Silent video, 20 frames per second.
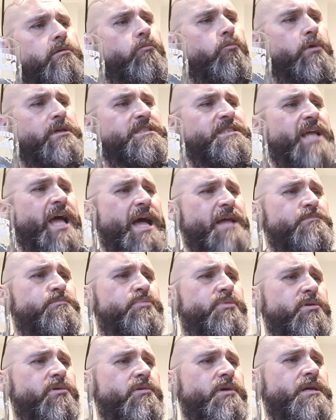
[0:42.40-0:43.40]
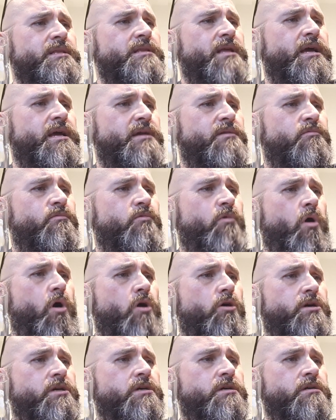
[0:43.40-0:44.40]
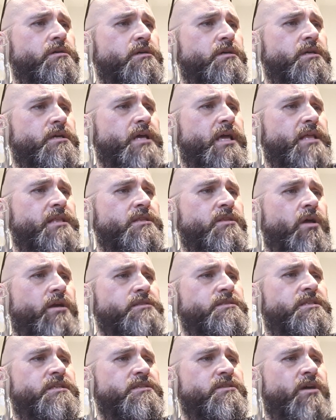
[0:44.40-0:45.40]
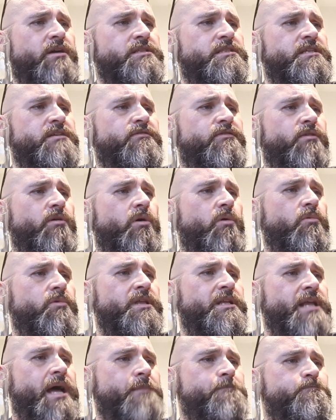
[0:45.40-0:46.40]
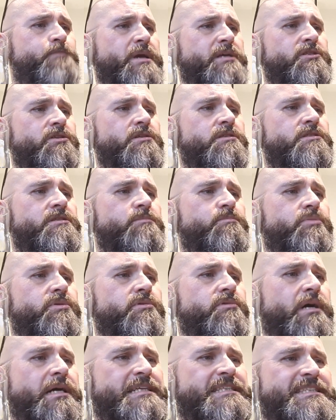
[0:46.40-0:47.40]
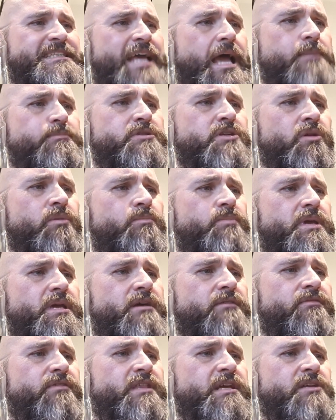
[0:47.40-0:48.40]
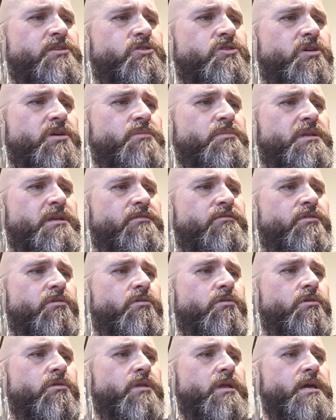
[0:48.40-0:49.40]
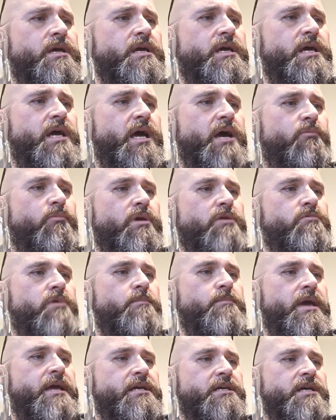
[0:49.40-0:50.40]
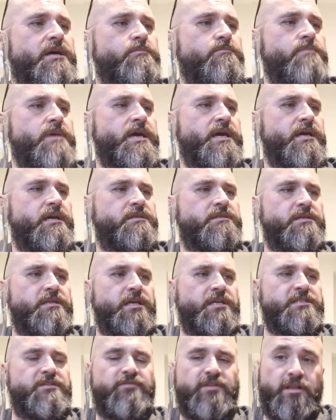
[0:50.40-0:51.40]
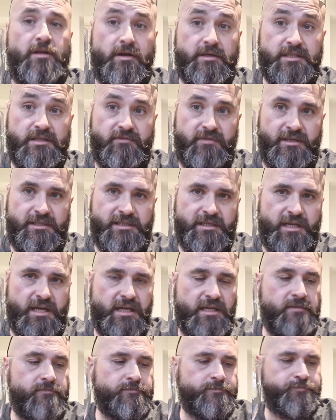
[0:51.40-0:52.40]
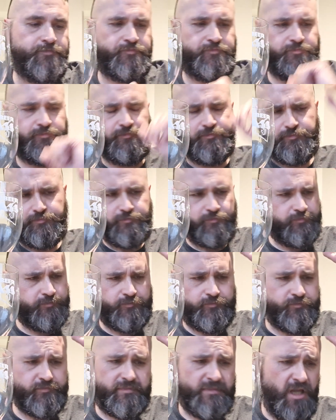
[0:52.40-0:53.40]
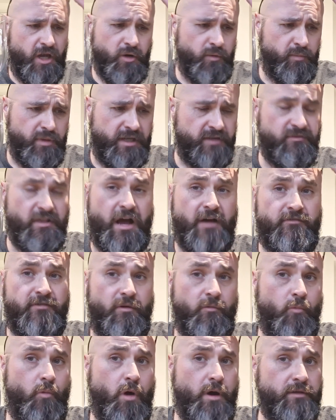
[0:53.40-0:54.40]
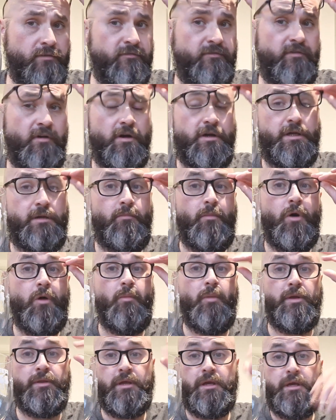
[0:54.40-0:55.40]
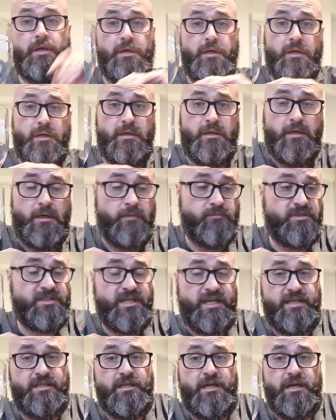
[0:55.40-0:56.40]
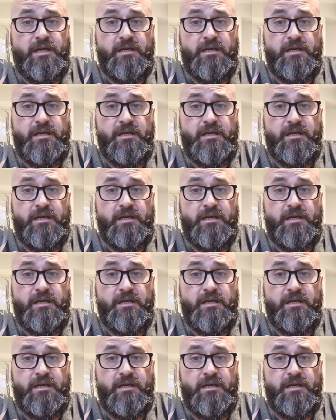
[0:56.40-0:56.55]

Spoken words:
We started brewing in Rock in 1994 with an ambition to brew exceptional beer for the enjoyment of all, and we remain committed to this philosophy today. I don't believe that for one fucking moment. I'm thinking